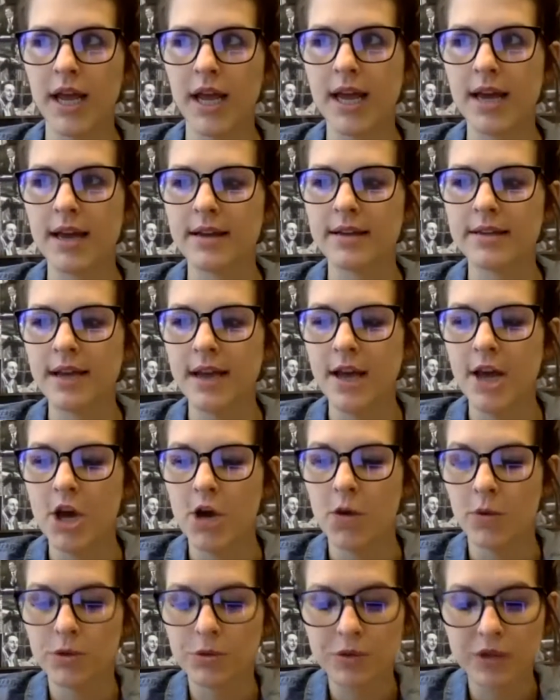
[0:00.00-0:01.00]
And
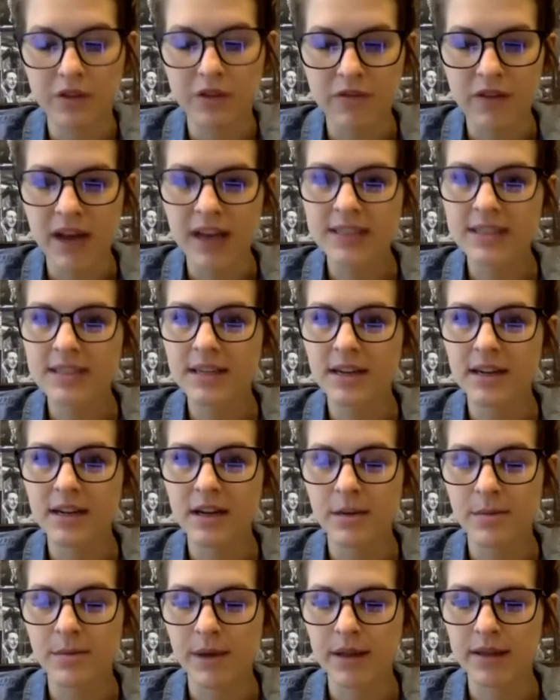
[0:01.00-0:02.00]
what's really fascinating
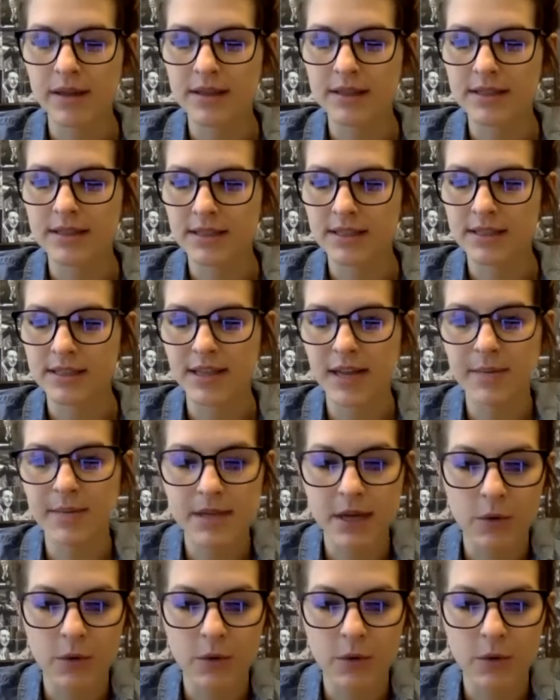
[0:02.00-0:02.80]
about these six steps,